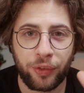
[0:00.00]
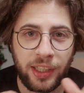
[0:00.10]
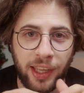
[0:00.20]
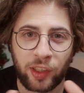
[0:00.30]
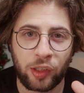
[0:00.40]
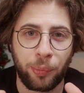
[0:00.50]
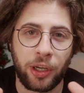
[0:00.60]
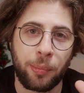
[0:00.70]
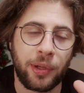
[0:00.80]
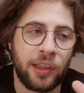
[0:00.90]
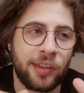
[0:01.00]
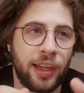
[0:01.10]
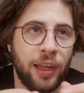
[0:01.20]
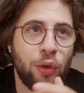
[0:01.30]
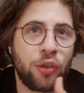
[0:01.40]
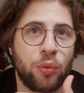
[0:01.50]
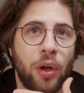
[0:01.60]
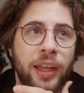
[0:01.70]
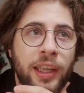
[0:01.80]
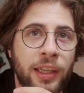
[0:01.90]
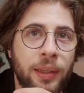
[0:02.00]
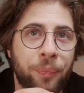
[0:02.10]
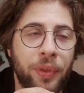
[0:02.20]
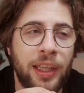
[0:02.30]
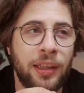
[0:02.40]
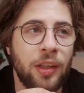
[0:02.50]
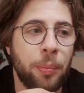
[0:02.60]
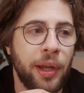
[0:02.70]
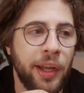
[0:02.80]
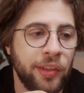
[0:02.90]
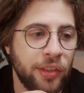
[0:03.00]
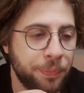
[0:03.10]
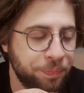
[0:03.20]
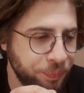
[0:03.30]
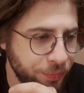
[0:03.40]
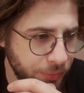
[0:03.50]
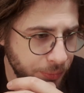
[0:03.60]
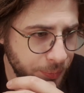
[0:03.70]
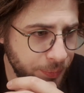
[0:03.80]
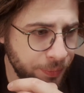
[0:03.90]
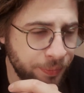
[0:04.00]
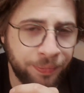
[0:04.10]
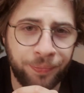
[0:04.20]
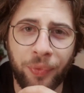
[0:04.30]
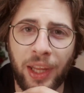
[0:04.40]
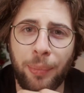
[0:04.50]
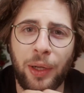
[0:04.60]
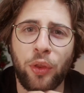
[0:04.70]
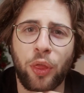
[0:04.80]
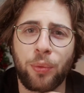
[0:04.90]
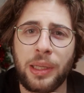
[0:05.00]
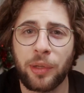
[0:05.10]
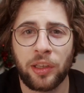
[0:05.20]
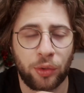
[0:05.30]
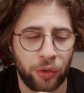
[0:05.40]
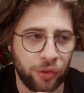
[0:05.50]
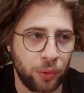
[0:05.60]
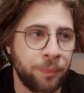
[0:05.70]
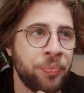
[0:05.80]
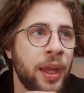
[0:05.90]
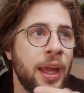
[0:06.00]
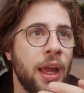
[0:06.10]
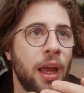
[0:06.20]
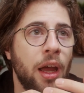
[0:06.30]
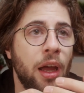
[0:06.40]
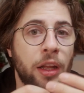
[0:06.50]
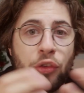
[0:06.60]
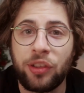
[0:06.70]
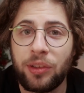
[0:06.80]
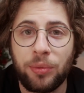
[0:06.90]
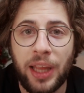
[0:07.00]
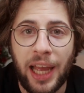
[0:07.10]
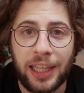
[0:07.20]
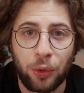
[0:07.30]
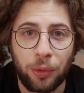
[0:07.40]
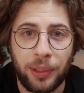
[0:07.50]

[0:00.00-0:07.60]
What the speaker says: the experiments I was running in the past about 3 months or so just died on